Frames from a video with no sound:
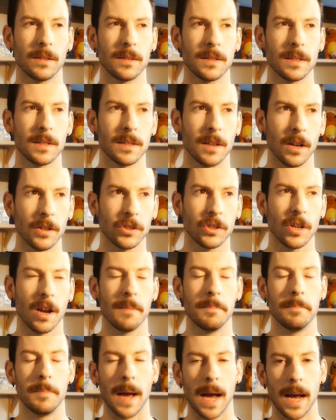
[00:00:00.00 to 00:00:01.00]
such a
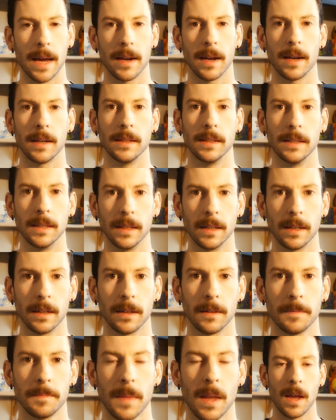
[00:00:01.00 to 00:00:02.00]
bad
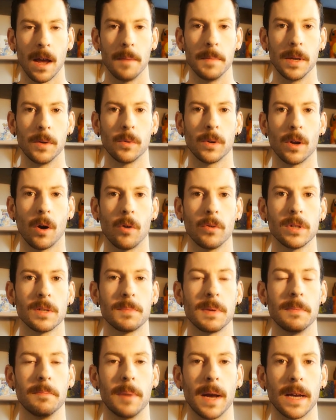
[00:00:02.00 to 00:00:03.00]
idea. I mean, it would always
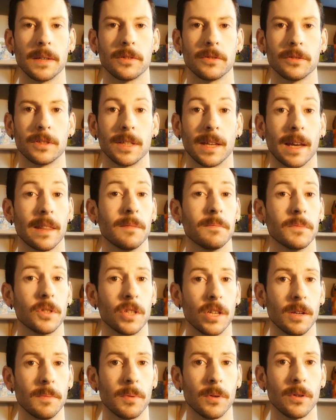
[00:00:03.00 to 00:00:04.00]
be better to get them
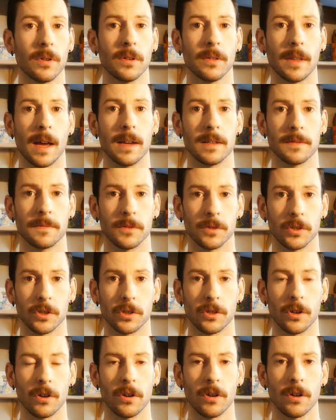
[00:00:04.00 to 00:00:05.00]
cheaper, that is for
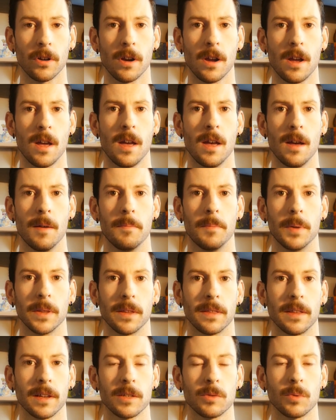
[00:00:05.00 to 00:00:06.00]
sure. But
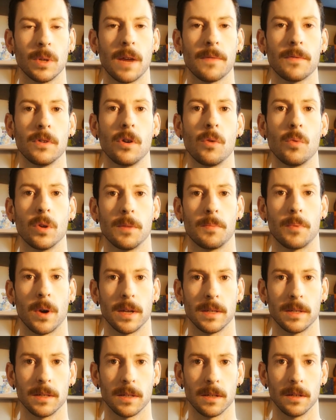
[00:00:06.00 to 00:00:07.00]
the thing is, we never know what the
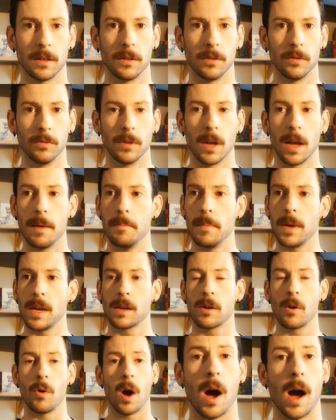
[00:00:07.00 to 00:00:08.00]
price is going to do. It may
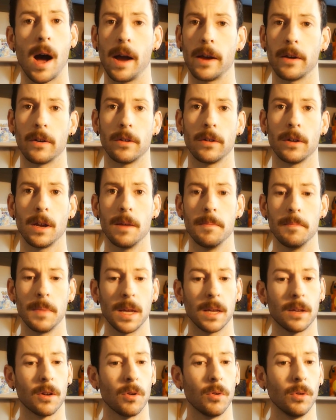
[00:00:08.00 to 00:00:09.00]
go higher, it
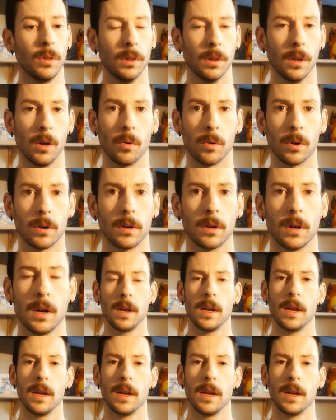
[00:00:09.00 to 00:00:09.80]
may go lower.